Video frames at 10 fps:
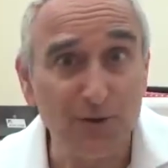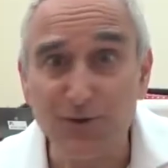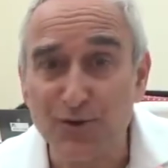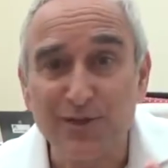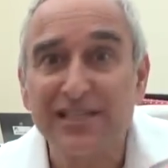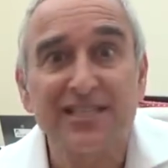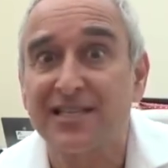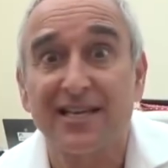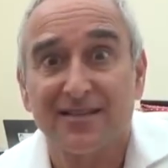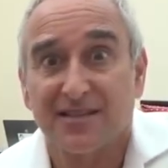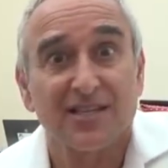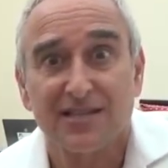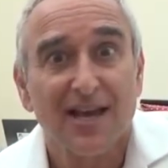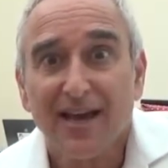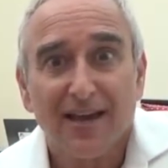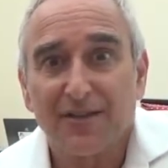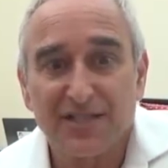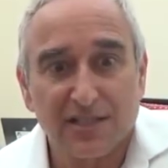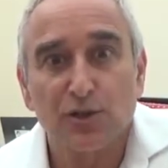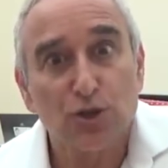who's listening to
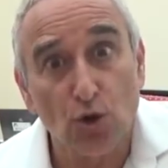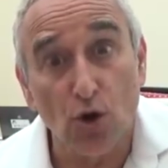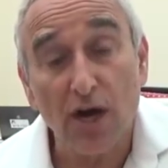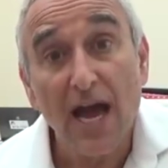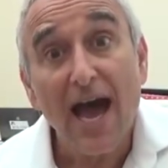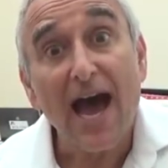this little talk,